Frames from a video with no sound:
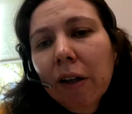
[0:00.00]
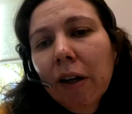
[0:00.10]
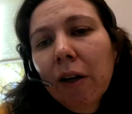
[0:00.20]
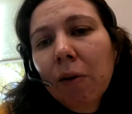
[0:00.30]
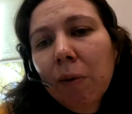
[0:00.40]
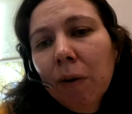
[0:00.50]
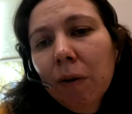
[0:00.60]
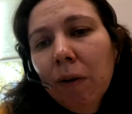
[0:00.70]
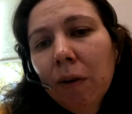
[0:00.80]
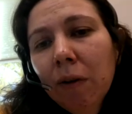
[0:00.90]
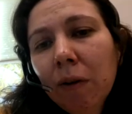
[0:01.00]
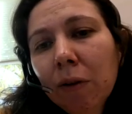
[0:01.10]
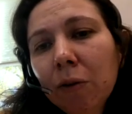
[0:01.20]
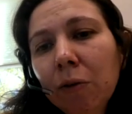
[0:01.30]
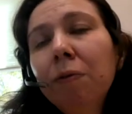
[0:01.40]
equal
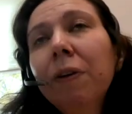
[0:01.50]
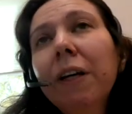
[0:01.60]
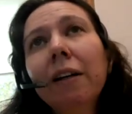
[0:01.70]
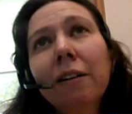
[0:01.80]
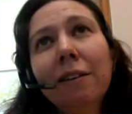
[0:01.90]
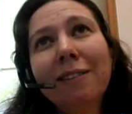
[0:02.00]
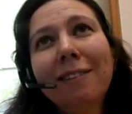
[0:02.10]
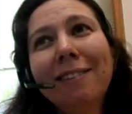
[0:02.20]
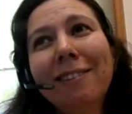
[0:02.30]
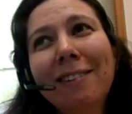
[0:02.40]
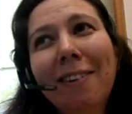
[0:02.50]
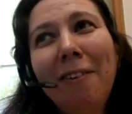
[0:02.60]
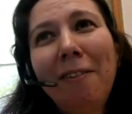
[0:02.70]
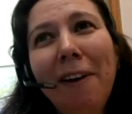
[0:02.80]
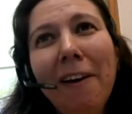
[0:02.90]
to 3
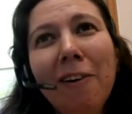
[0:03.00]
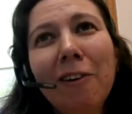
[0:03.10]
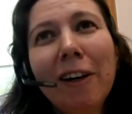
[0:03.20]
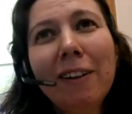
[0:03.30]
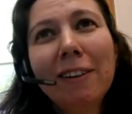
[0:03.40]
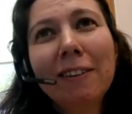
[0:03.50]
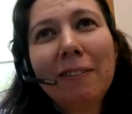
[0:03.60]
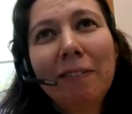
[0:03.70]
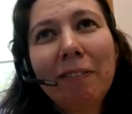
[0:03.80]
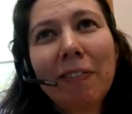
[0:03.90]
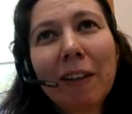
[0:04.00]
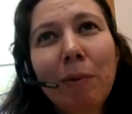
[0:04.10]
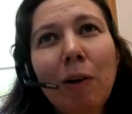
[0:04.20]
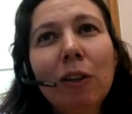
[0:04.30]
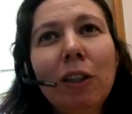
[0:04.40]
thing, correct?
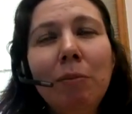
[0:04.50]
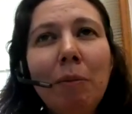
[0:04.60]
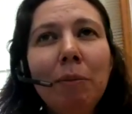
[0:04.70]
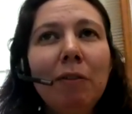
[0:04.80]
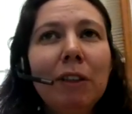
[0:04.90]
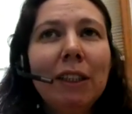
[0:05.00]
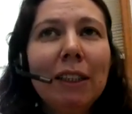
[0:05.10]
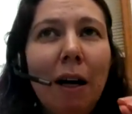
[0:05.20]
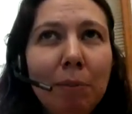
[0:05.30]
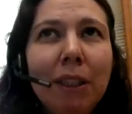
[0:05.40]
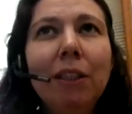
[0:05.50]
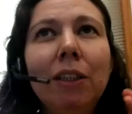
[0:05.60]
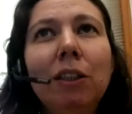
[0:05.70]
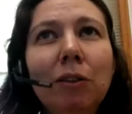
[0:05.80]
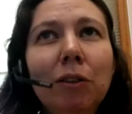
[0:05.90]
Because remember, we
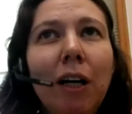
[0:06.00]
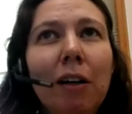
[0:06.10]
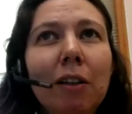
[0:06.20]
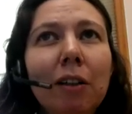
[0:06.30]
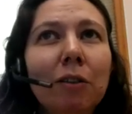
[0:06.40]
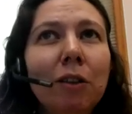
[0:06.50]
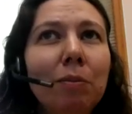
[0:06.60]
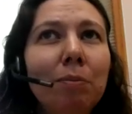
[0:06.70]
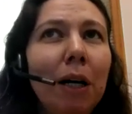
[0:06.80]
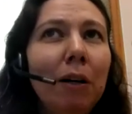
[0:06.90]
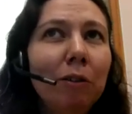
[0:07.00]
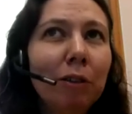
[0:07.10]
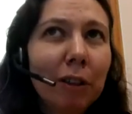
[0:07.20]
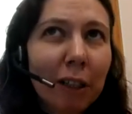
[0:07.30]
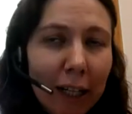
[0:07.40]
substitute r to the
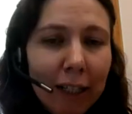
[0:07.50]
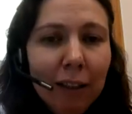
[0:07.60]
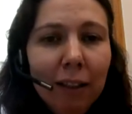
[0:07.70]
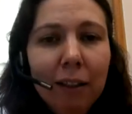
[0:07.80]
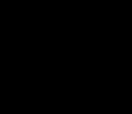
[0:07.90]
power n